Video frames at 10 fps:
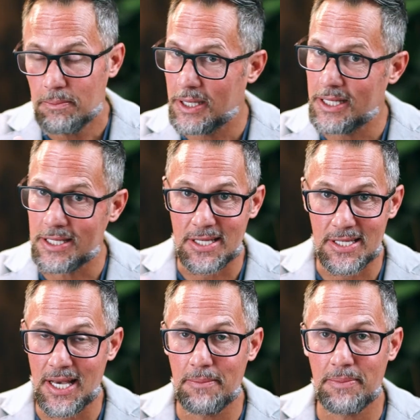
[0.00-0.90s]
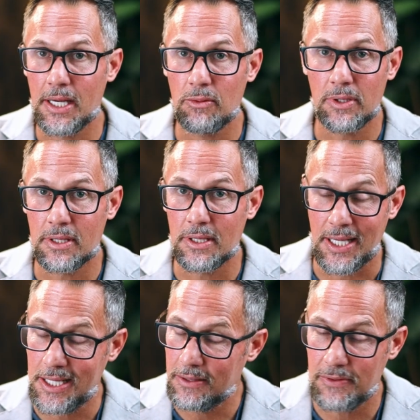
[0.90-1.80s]
But it's the same thing with
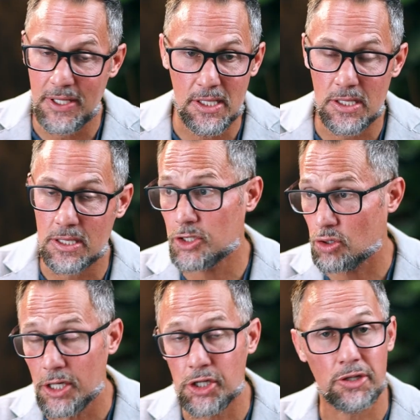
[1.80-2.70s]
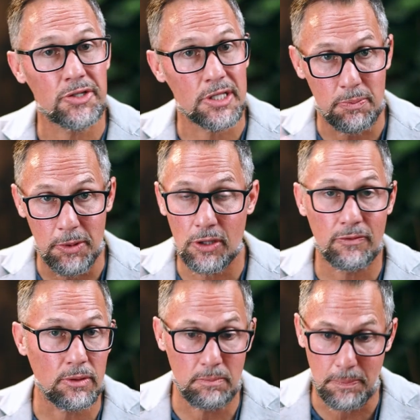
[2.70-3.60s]
any of these structures, these
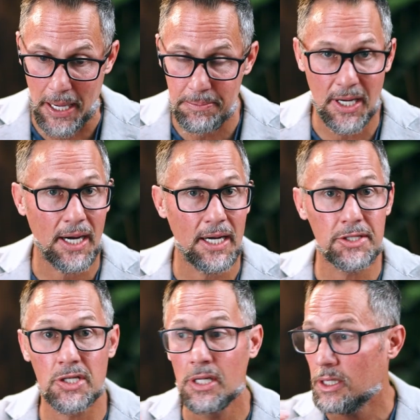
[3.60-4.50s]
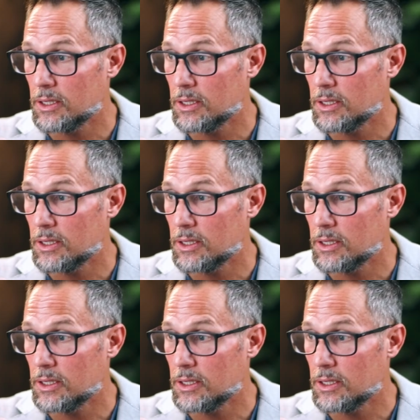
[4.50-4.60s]
beautiful peptides,